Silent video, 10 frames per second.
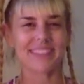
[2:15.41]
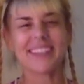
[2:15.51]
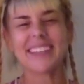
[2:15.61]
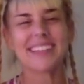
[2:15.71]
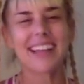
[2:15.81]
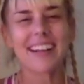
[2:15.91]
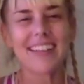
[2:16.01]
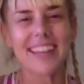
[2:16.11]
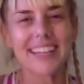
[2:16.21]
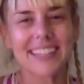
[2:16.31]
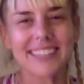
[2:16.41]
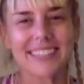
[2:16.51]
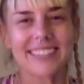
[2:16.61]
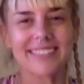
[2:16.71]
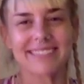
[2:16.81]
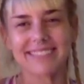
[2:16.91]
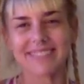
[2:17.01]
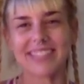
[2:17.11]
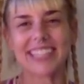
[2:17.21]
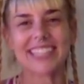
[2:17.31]
You can let all that go
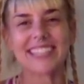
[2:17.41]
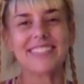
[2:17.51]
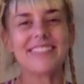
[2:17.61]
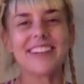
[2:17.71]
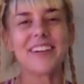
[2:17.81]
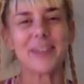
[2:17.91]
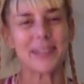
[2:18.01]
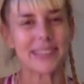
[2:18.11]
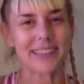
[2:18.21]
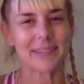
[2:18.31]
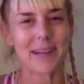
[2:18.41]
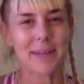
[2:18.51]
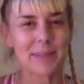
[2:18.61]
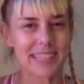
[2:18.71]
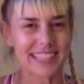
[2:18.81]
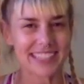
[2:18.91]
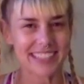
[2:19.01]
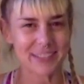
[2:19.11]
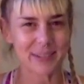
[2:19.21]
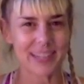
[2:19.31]
because you know you're in the right place
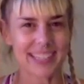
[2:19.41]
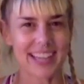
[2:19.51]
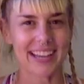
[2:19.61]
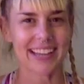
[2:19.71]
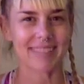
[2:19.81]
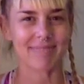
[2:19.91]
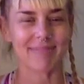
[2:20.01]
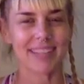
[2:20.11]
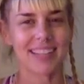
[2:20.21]
at the right time.